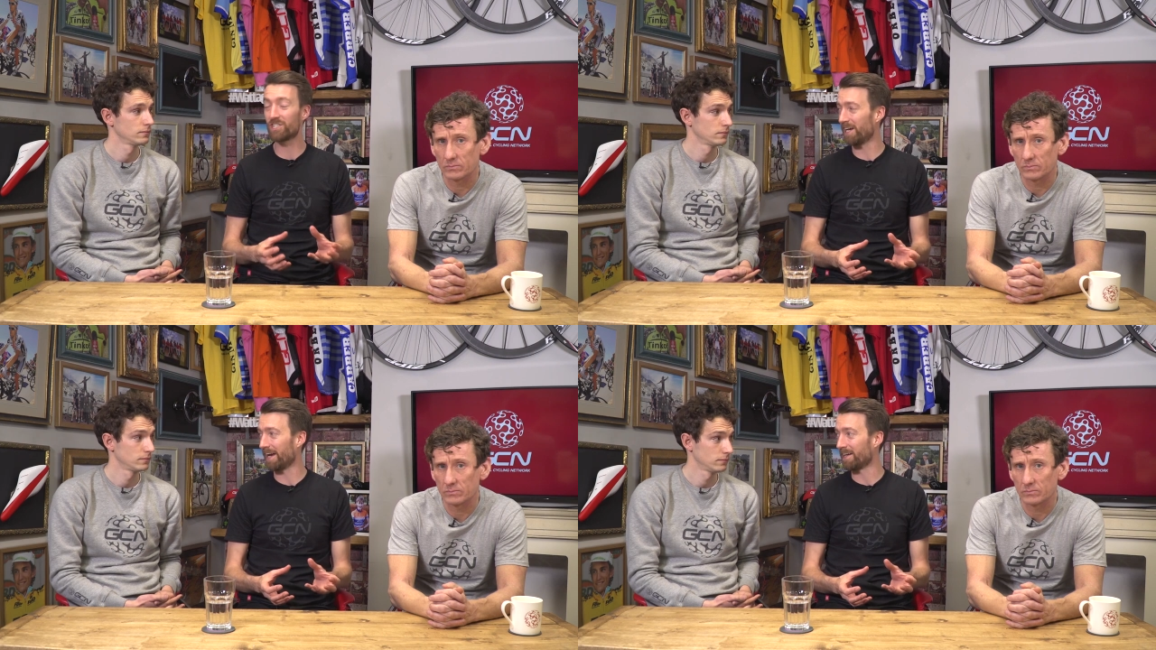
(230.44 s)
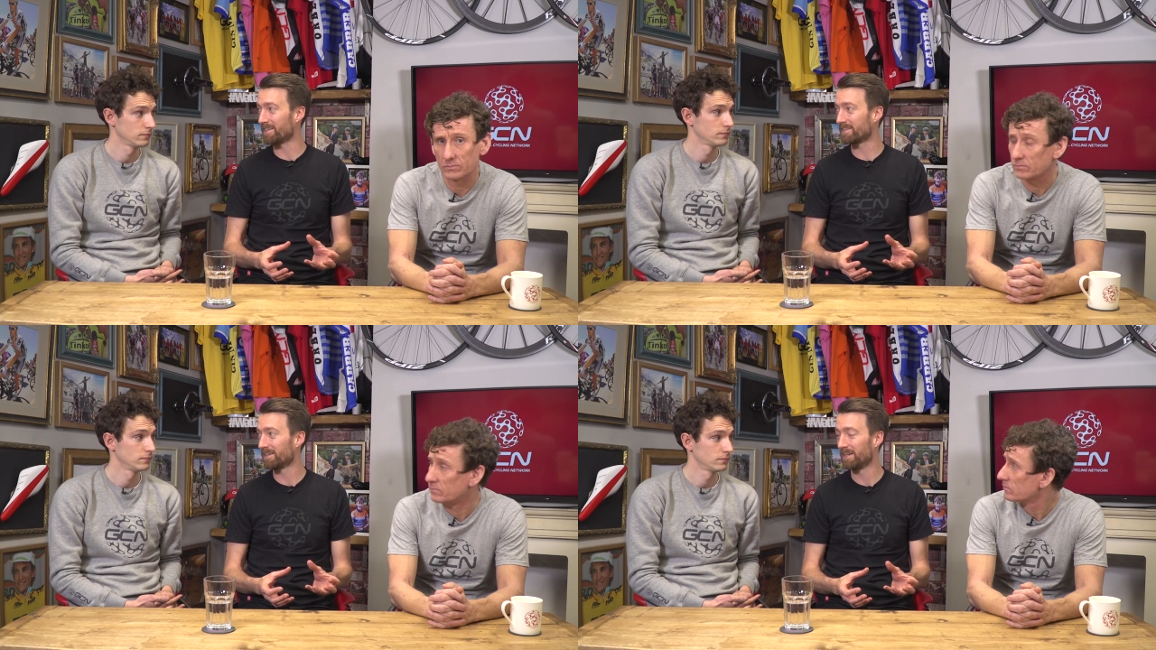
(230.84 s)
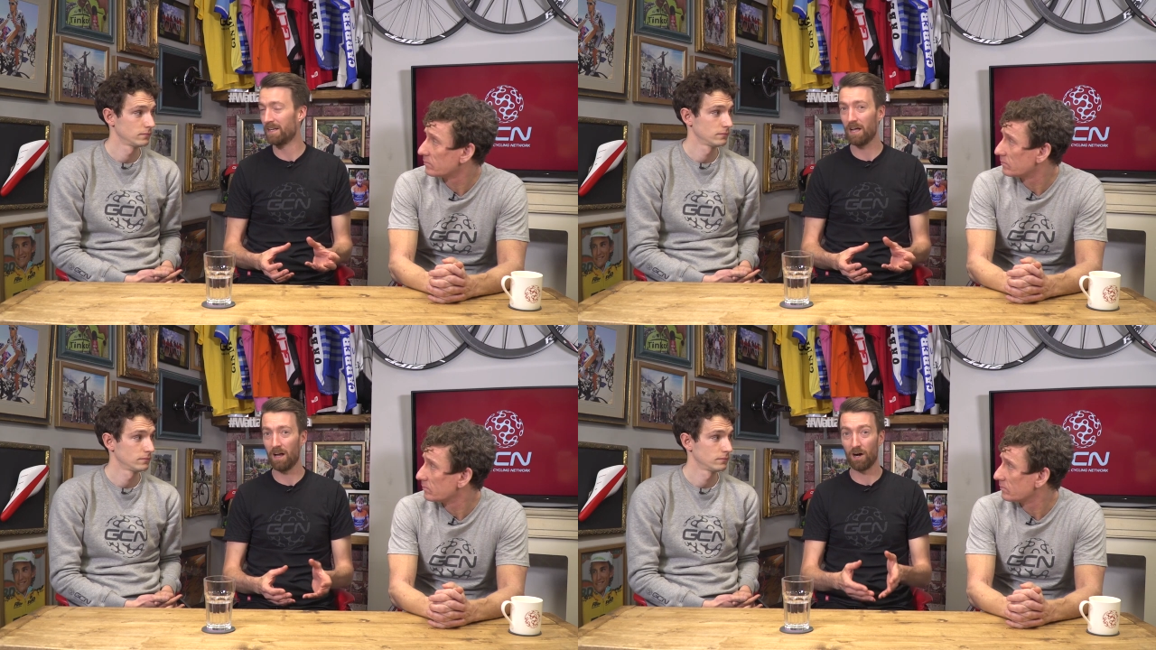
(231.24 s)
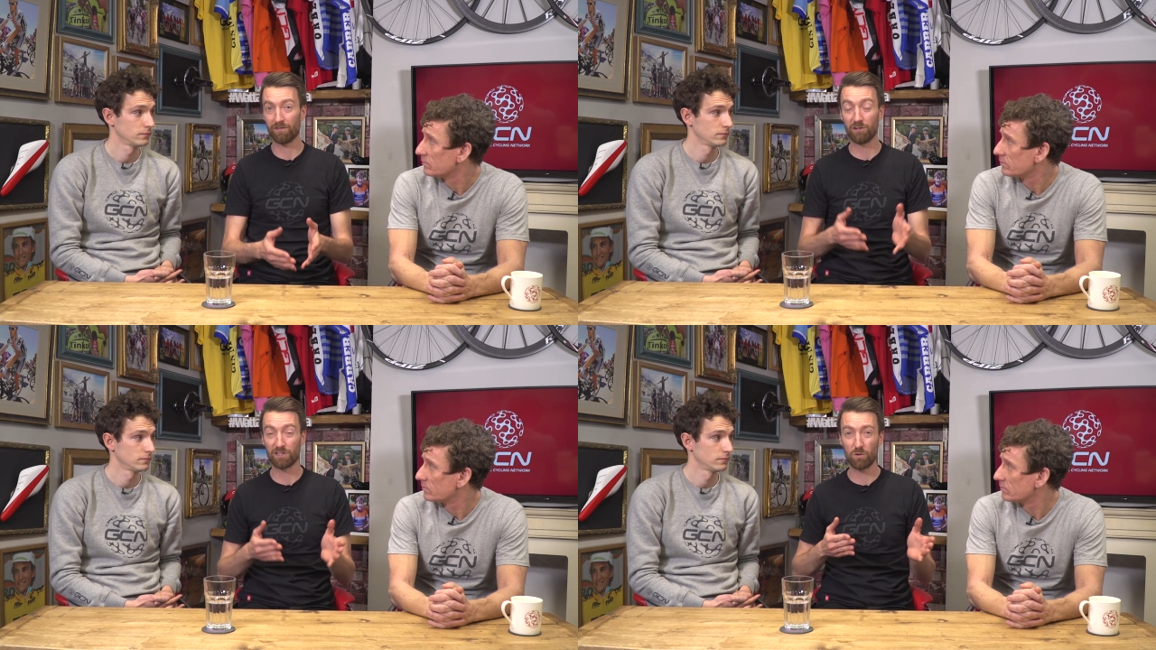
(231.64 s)
Speaker 1: chase after
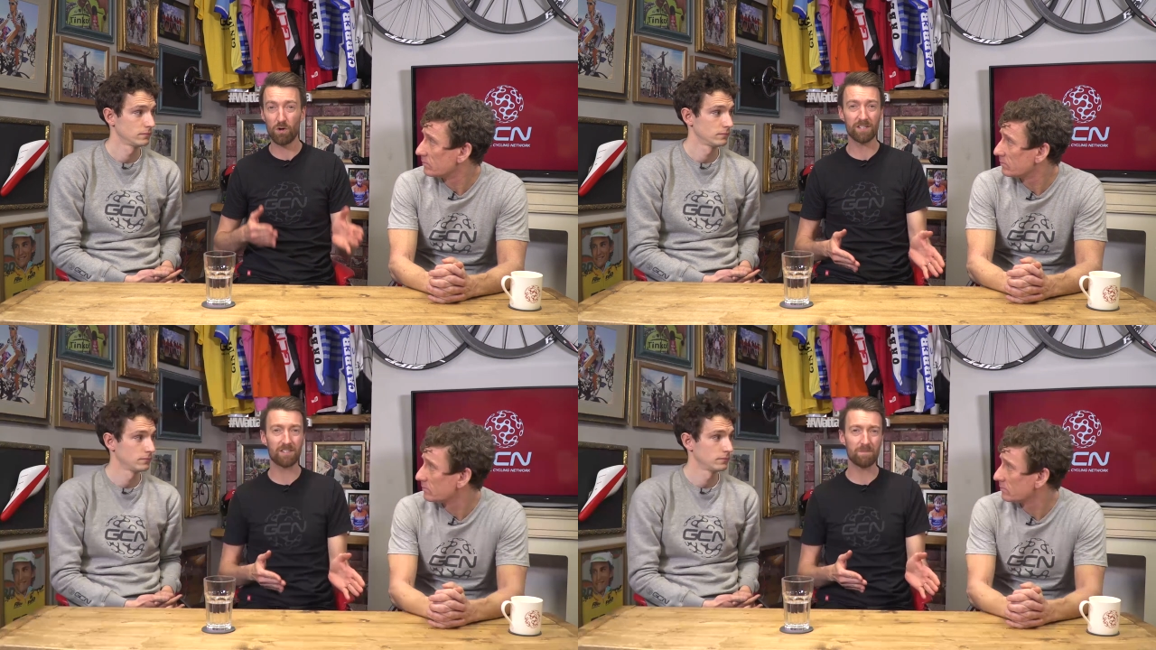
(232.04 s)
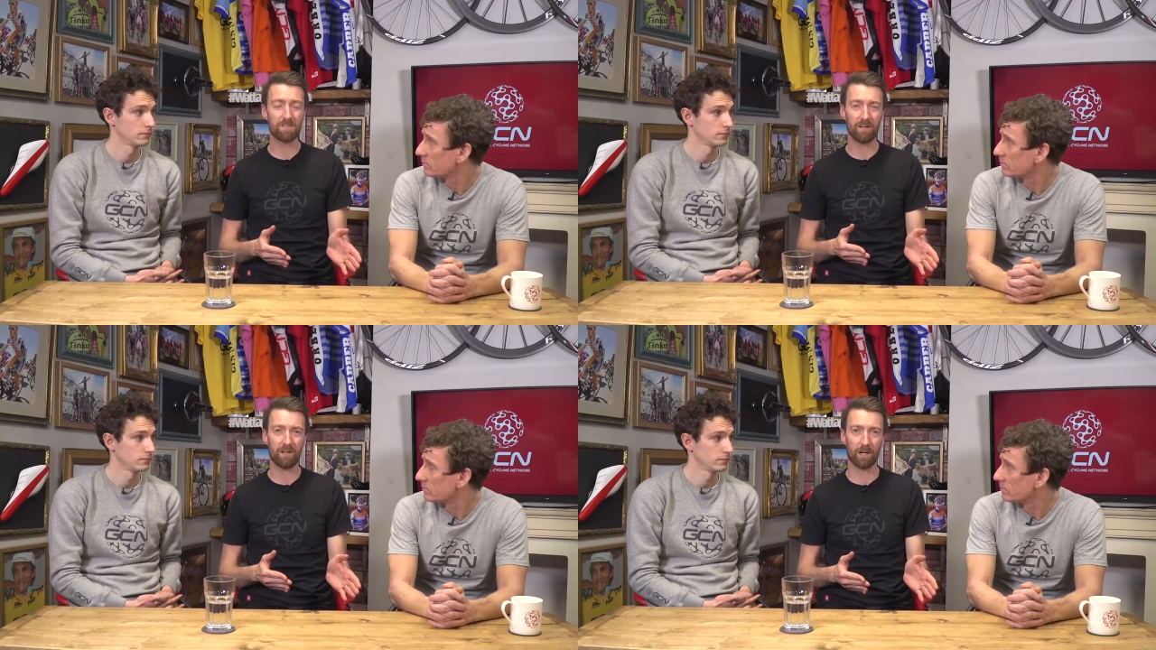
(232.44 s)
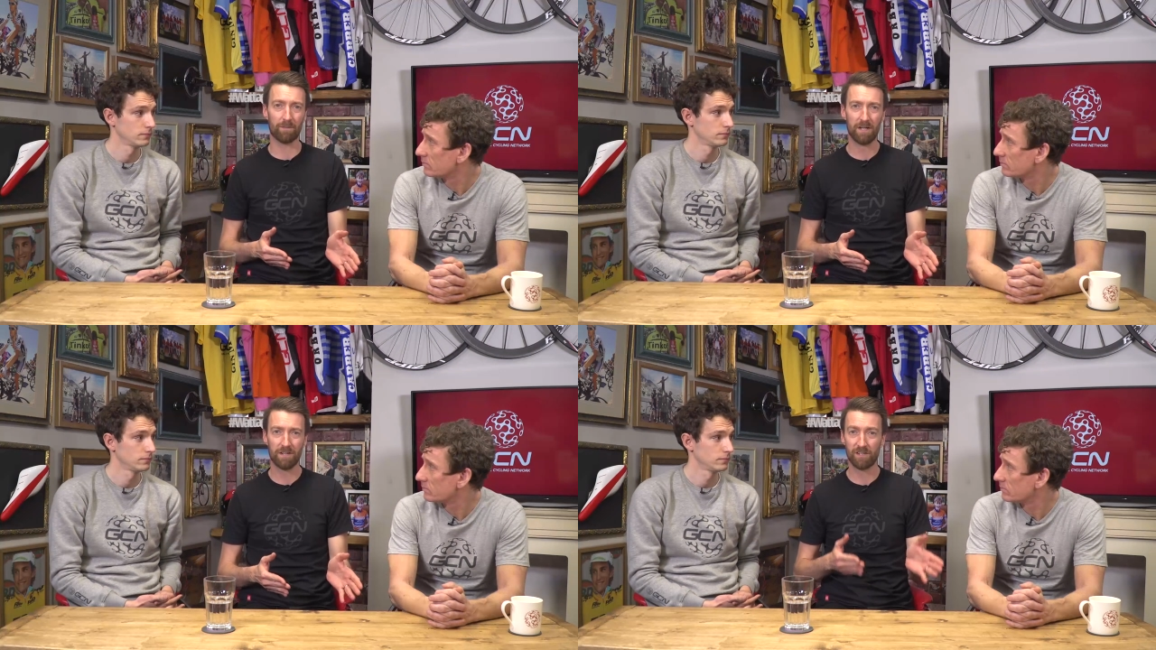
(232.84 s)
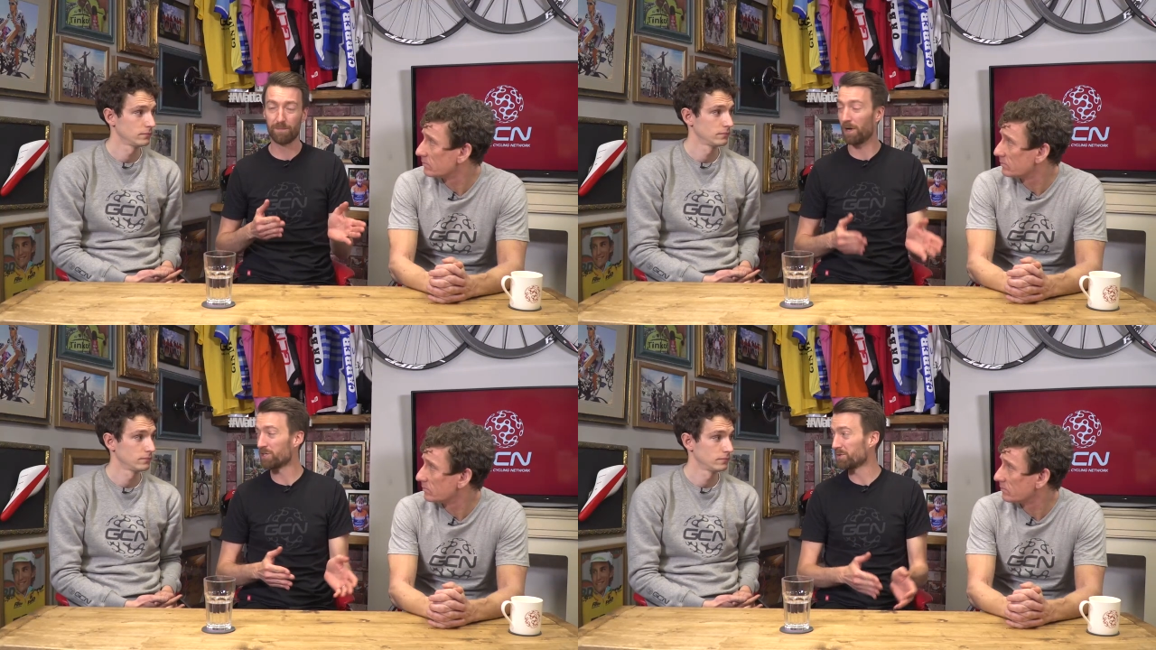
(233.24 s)
losing quite some time to the
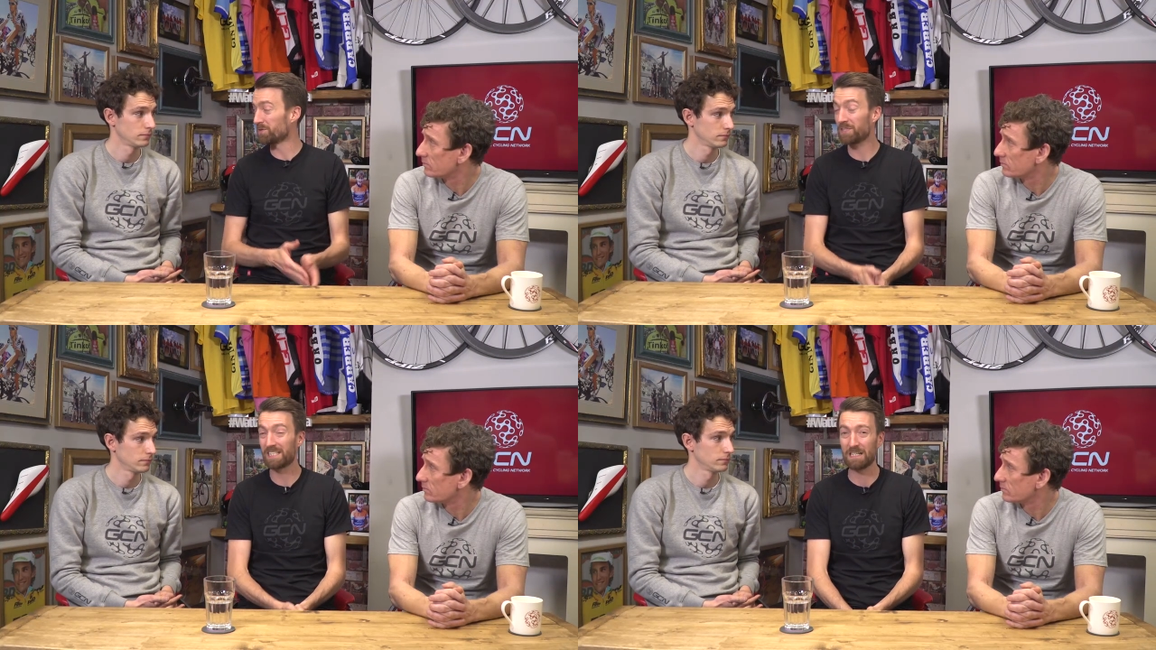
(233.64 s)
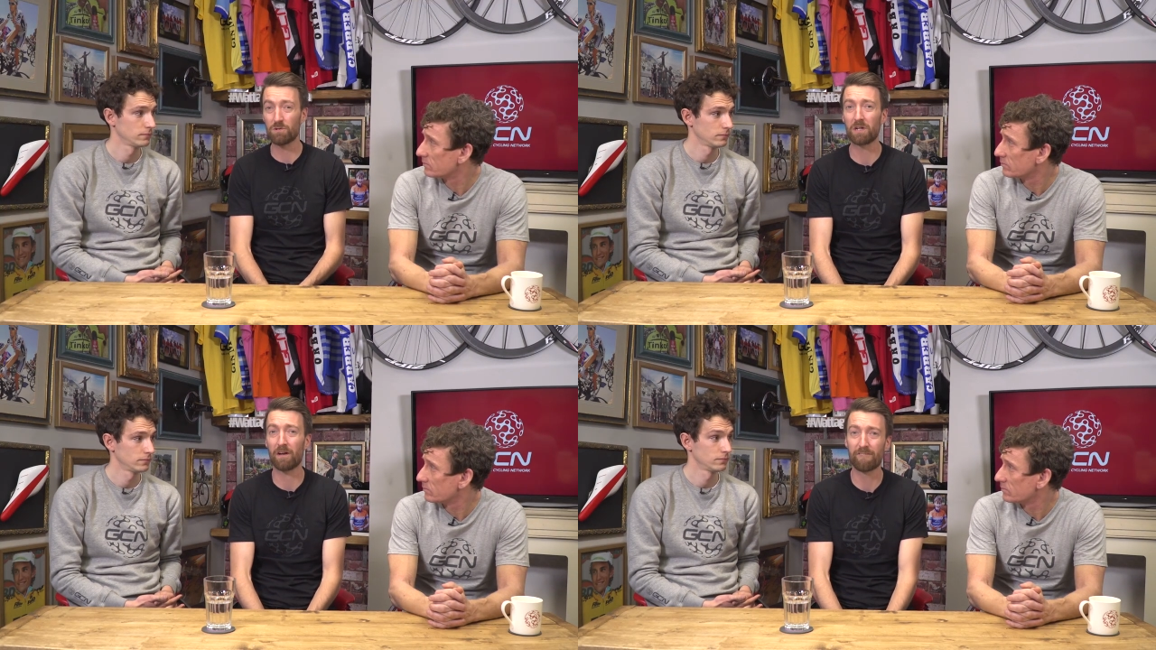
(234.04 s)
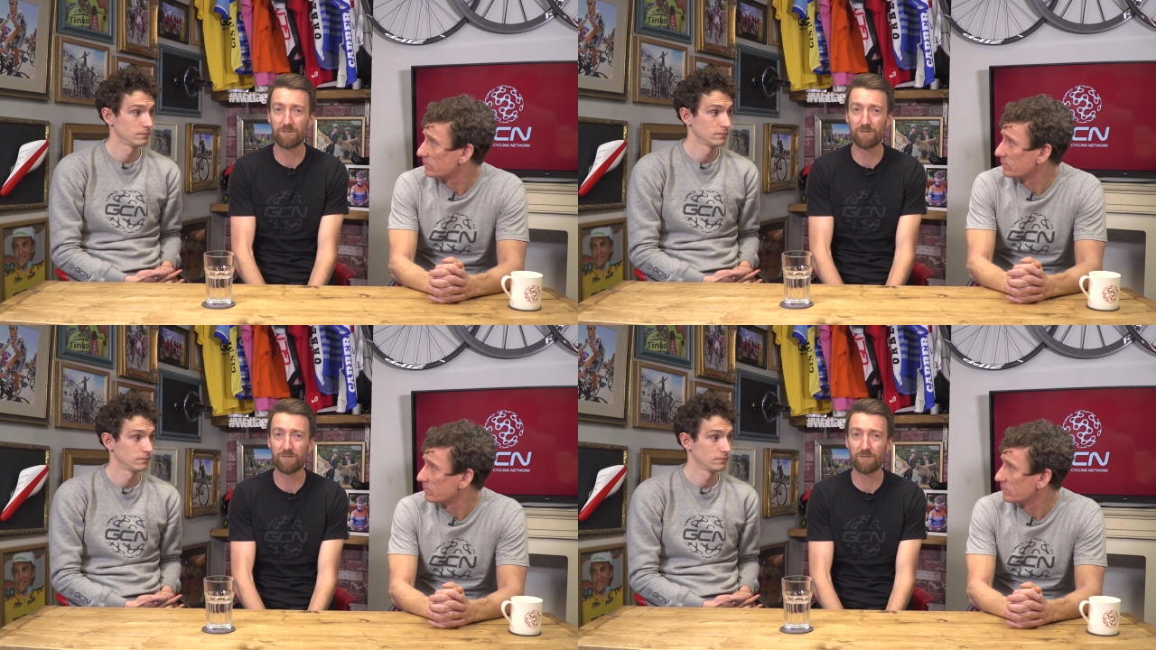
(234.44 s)
bunch which was still going